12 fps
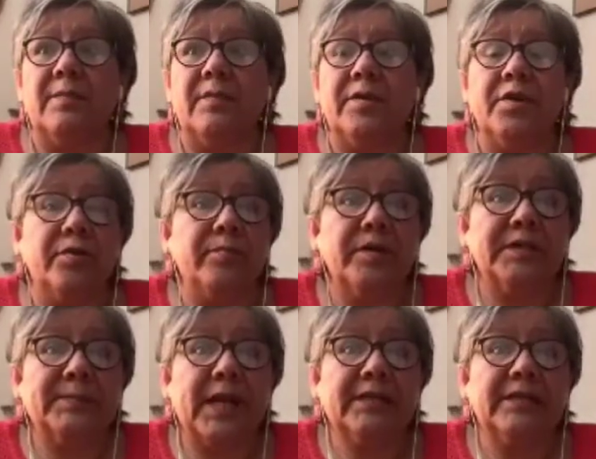your
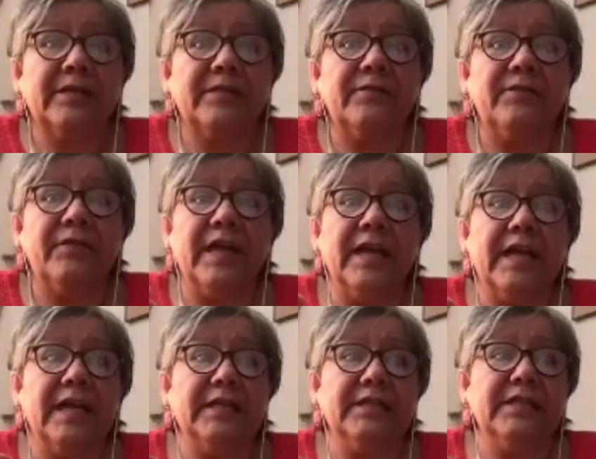perspective,
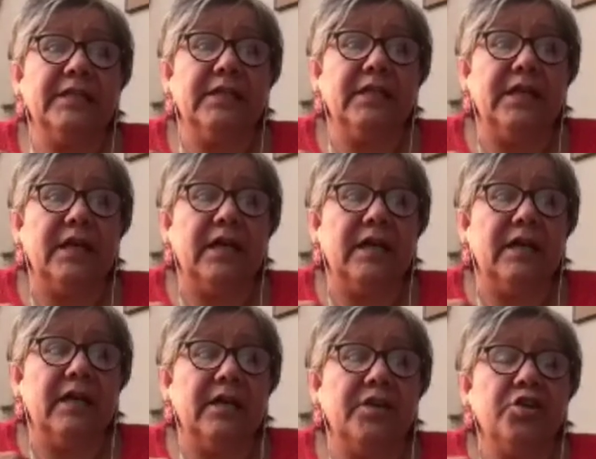and
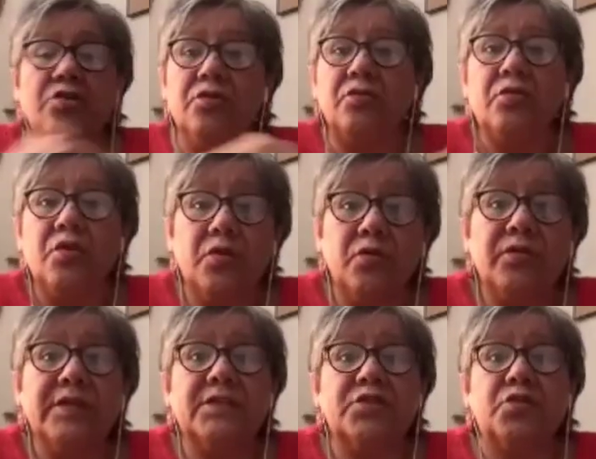you don't know
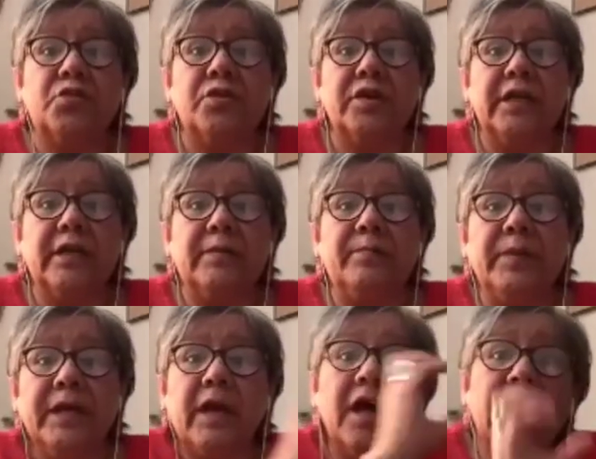the story
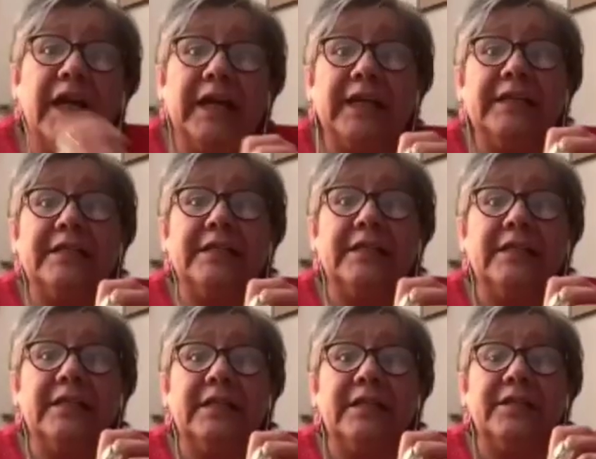behind
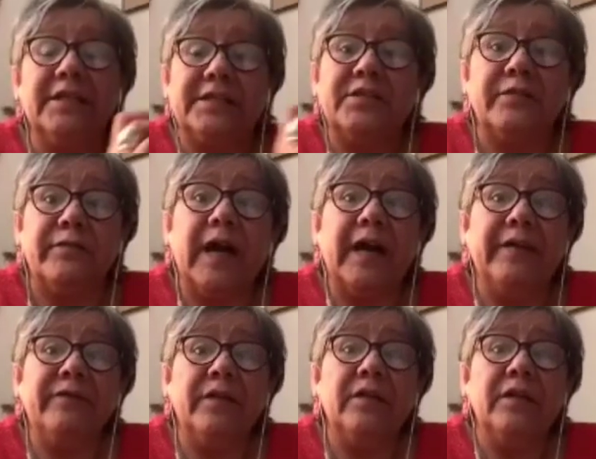the
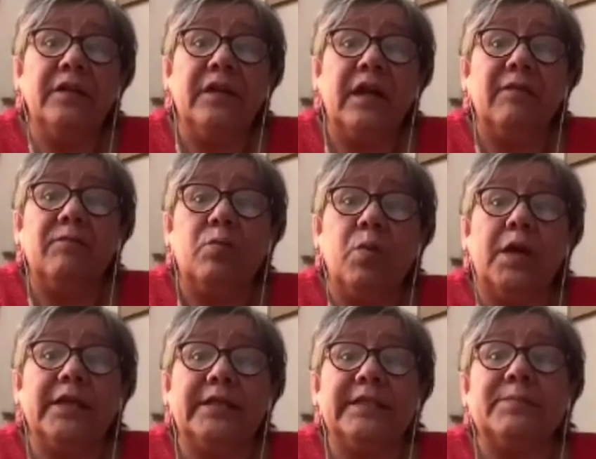survival of what
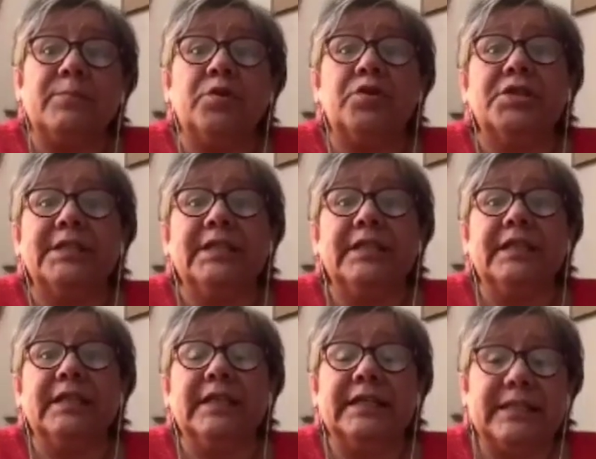this person
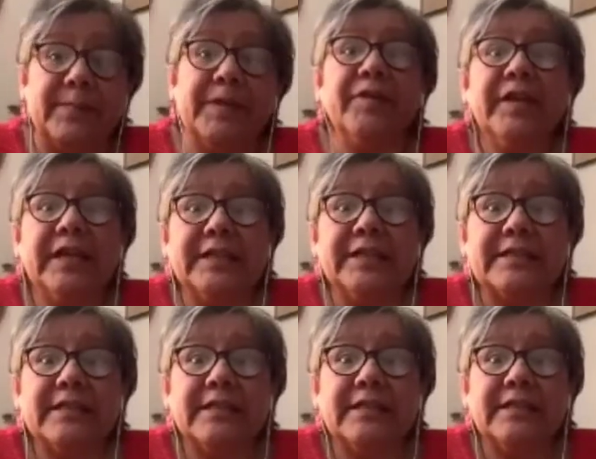experienced.